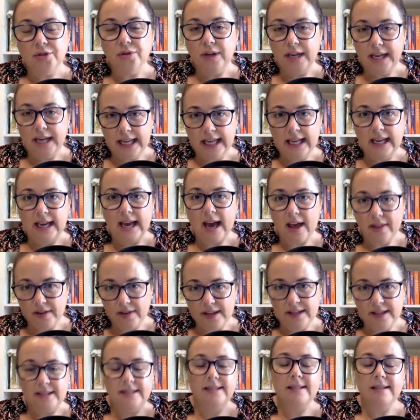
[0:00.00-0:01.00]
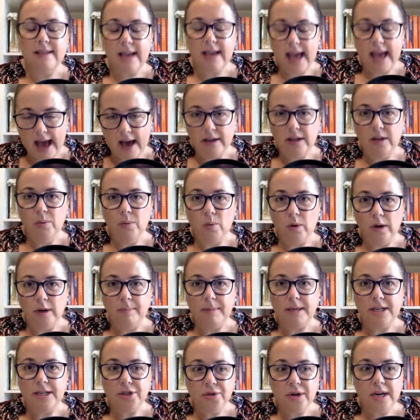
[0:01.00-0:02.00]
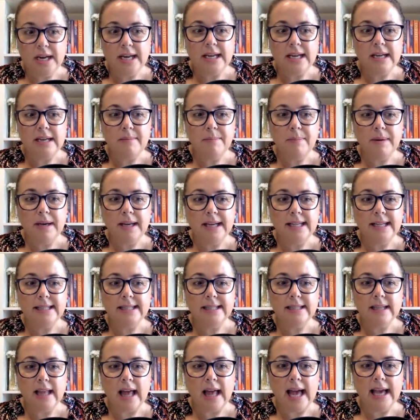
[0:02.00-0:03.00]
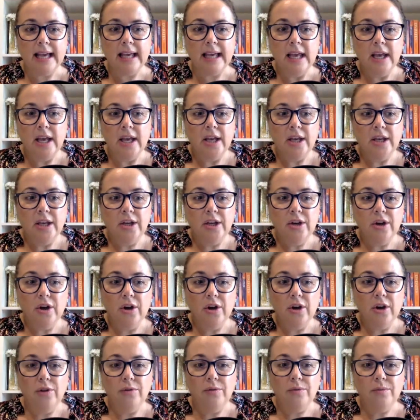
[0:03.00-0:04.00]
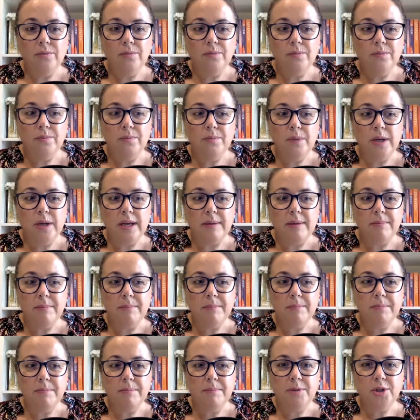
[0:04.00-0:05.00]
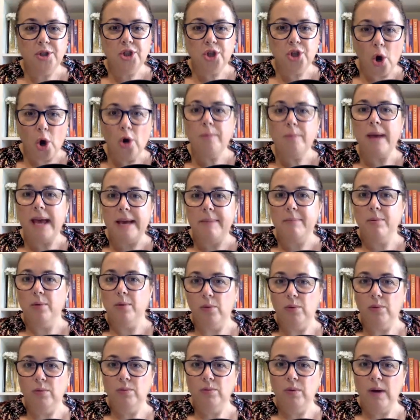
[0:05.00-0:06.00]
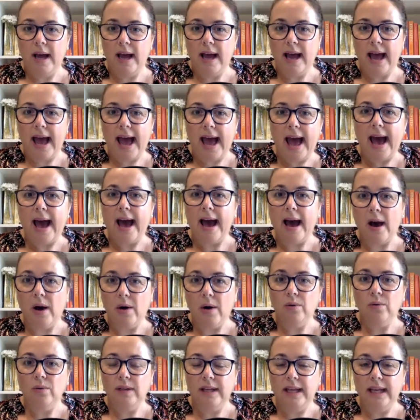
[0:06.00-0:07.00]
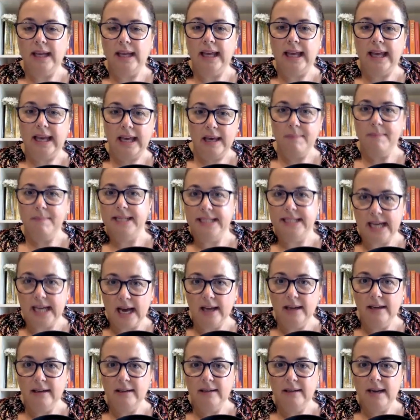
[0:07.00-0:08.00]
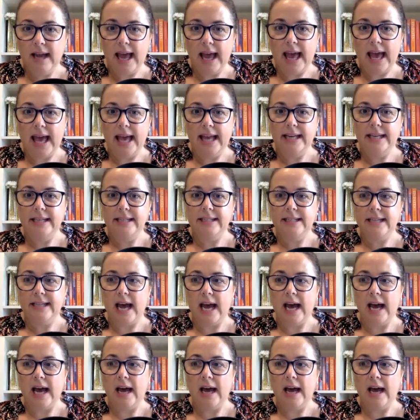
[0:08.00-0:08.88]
treating others how you want to be treated, but it's like, you know, show people how it can be done, and